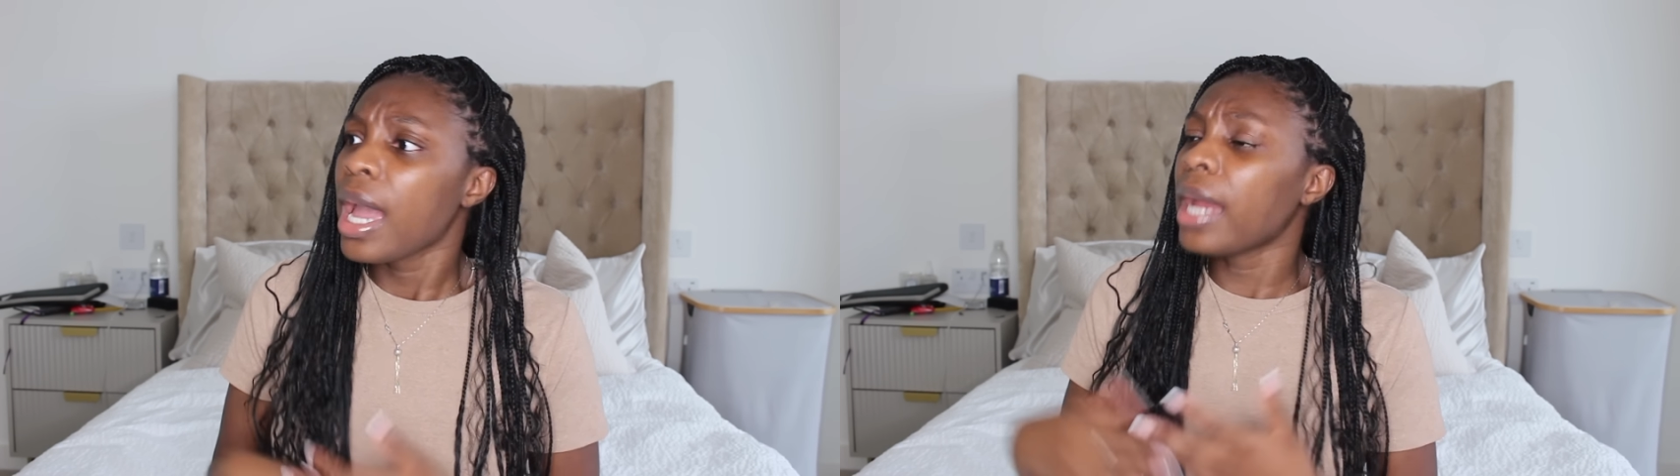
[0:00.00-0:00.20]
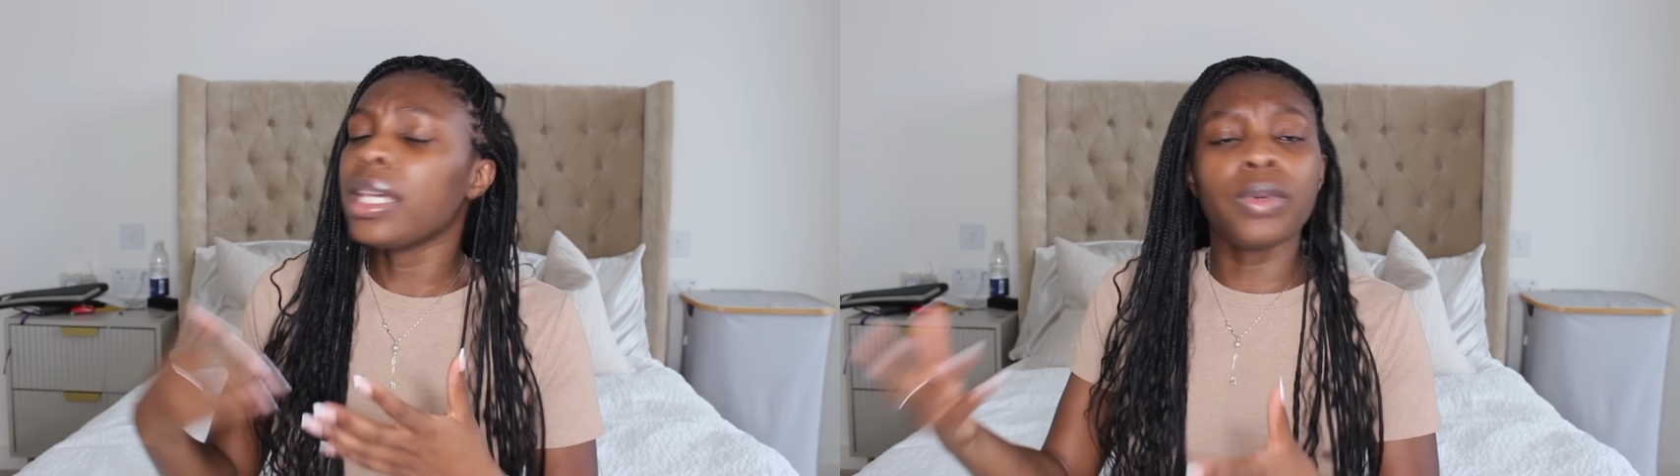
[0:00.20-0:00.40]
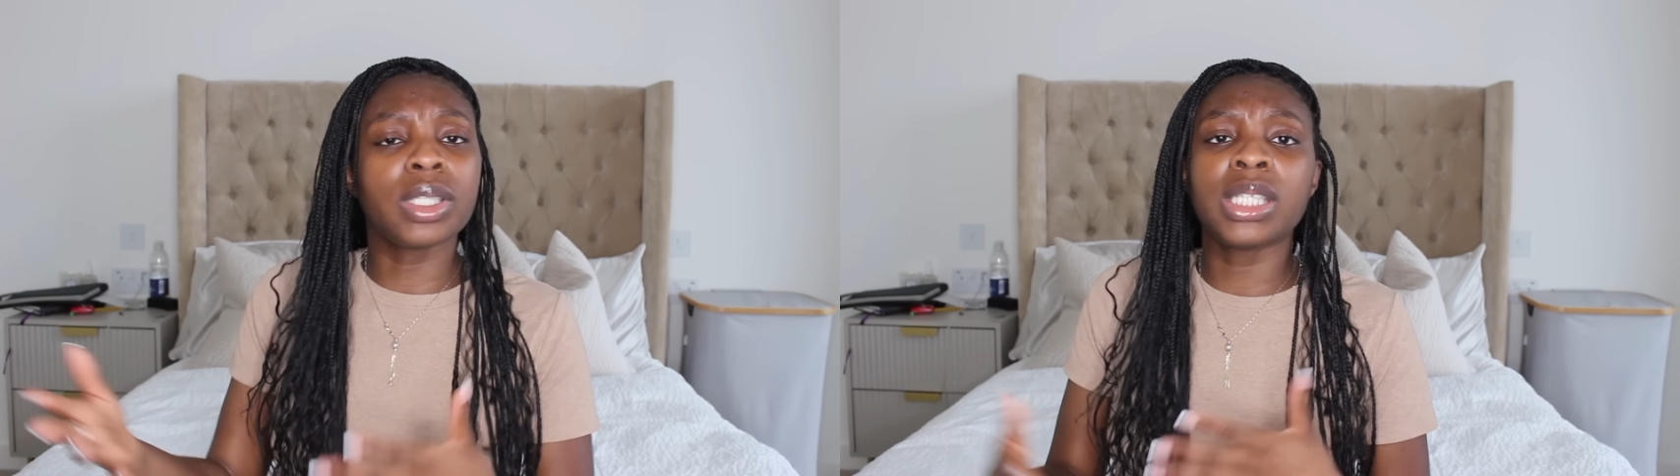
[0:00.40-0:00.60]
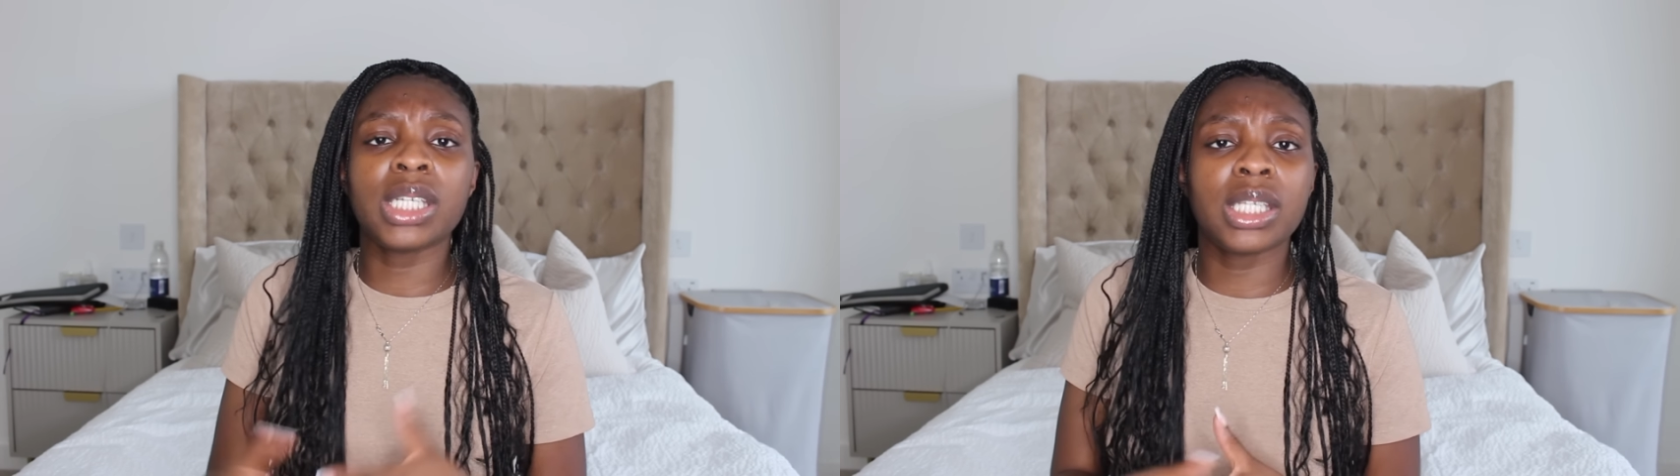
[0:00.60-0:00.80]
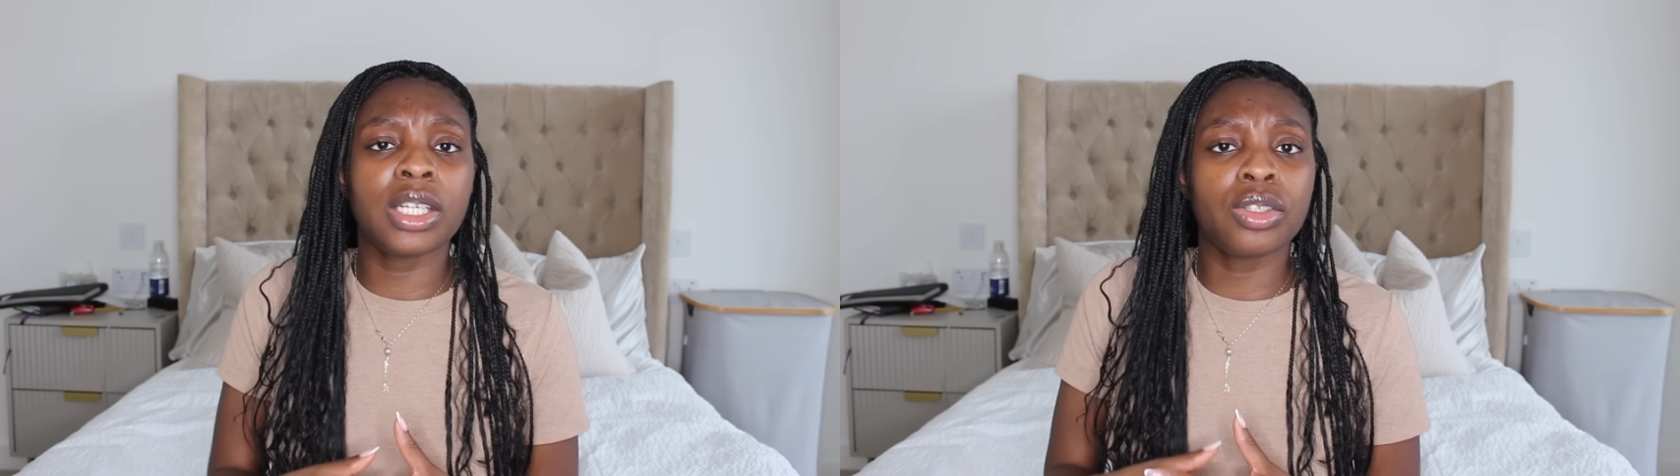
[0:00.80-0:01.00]
And he wants to
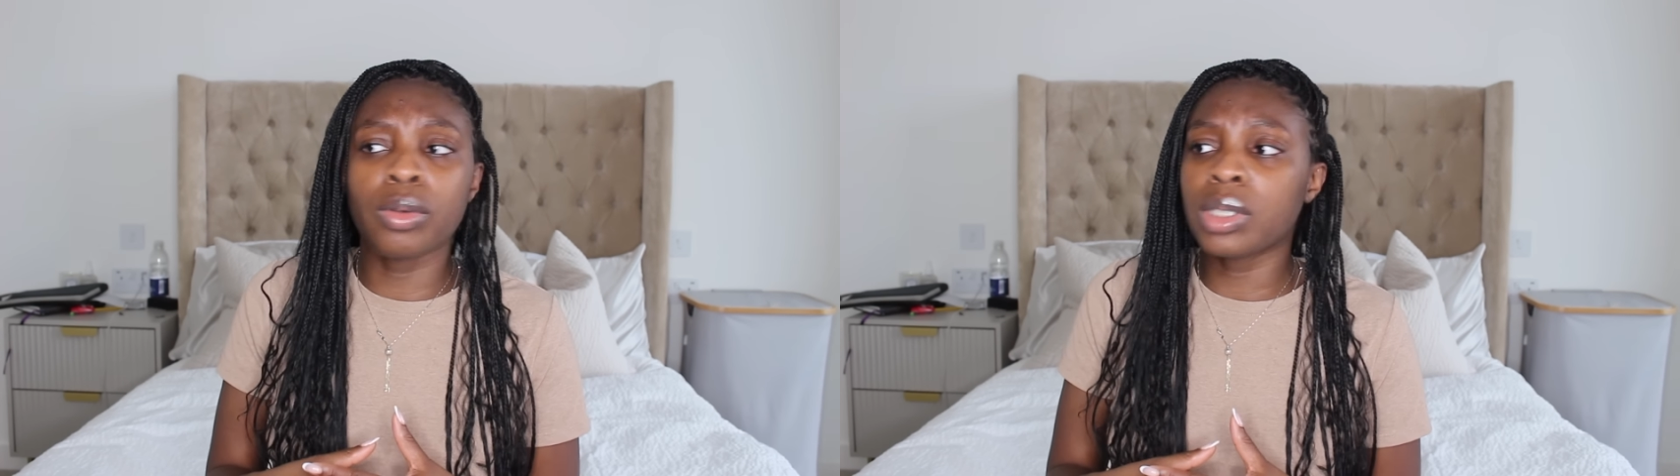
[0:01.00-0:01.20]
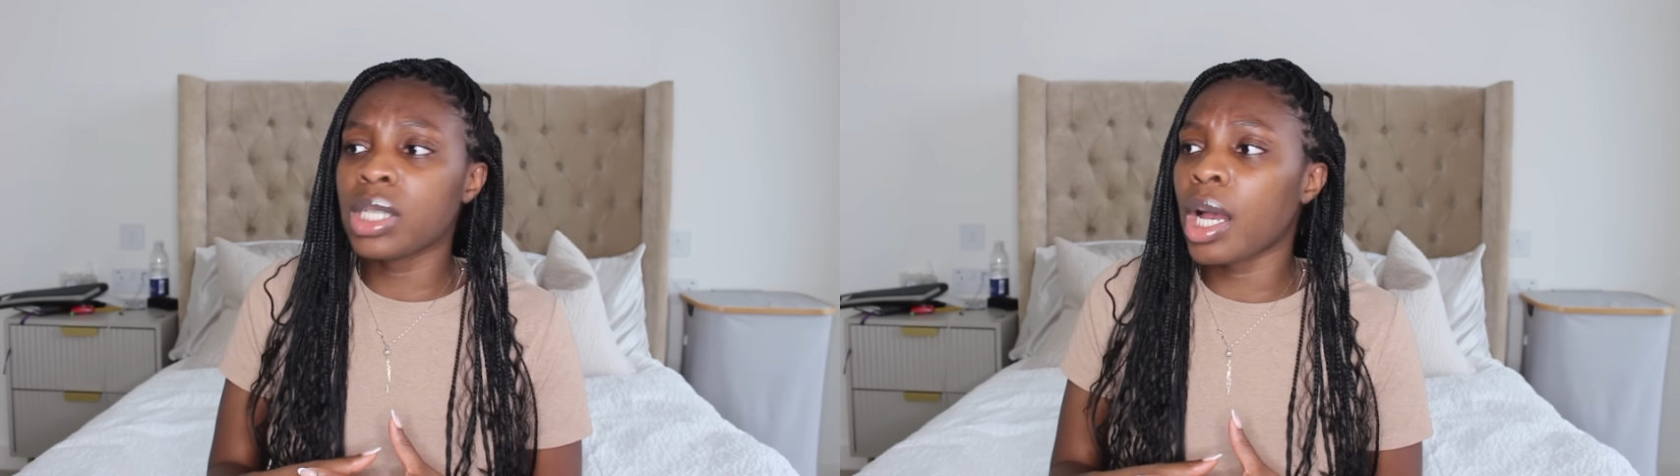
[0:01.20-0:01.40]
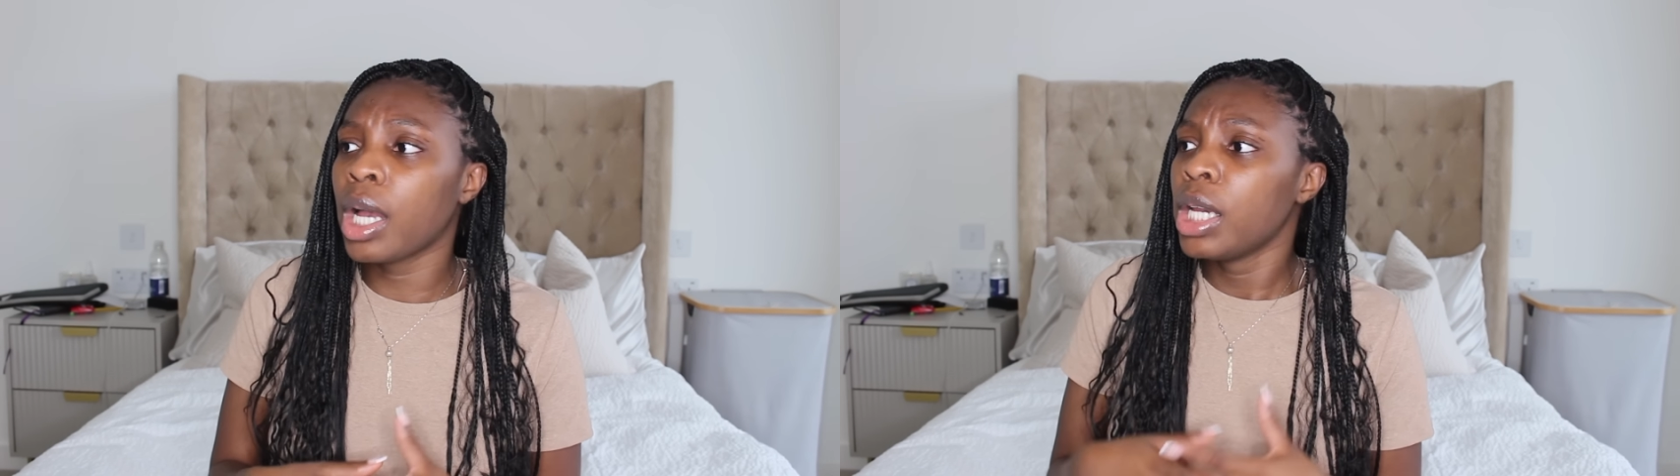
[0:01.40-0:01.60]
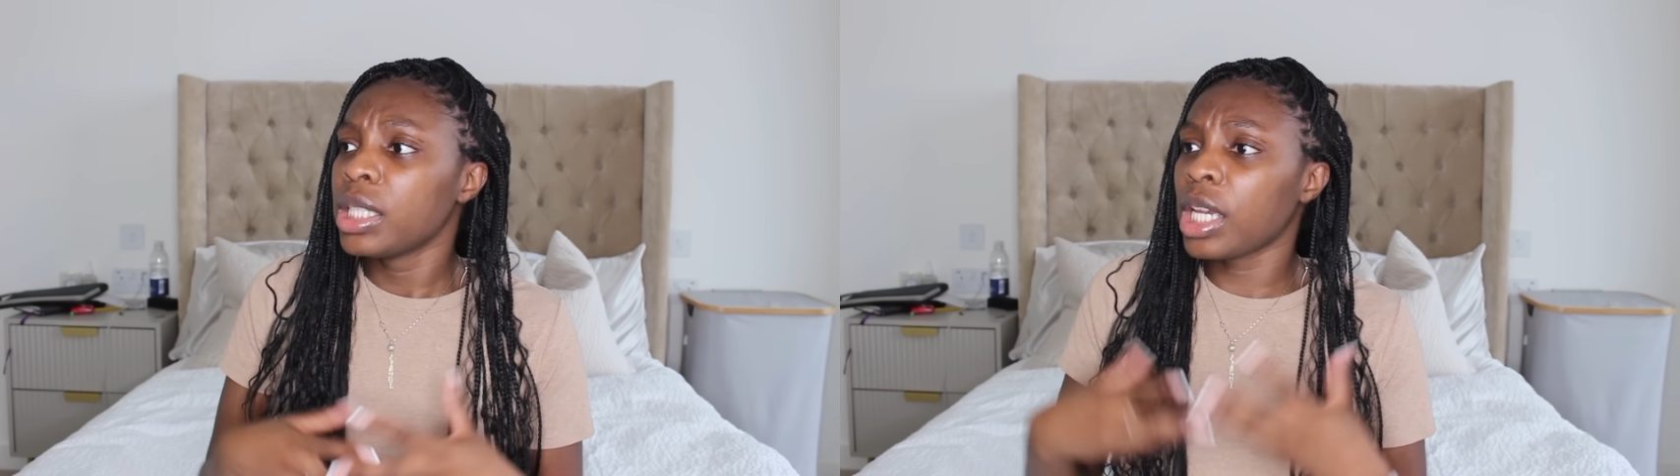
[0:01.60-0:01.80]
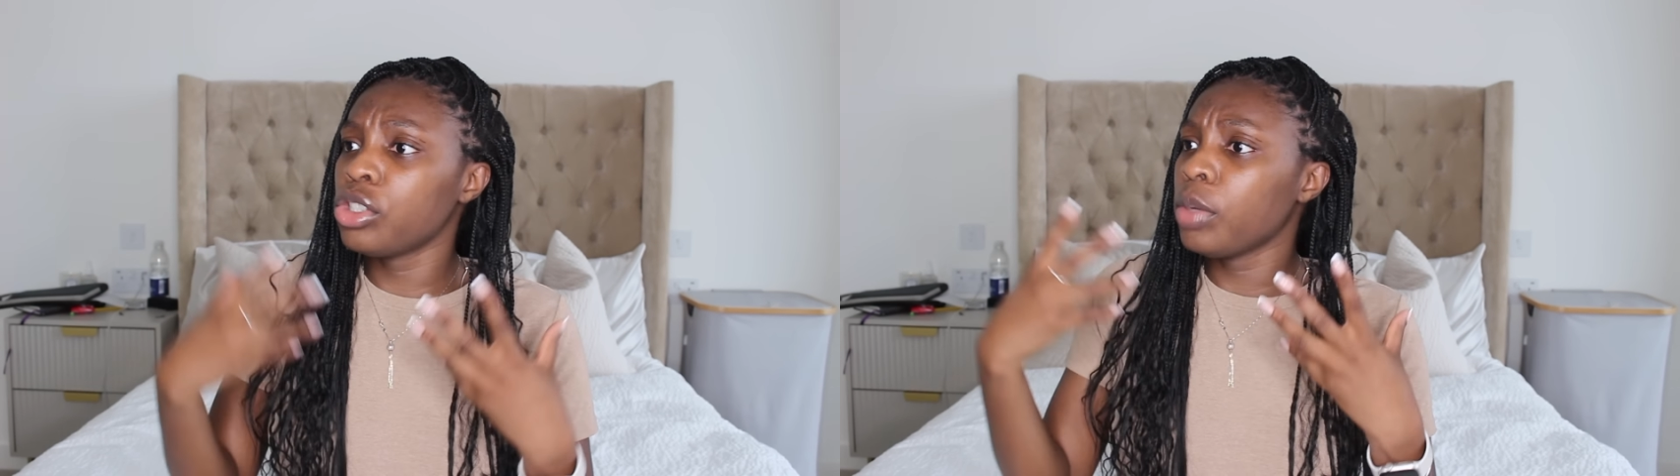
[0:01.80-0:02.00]
teach his daughter that,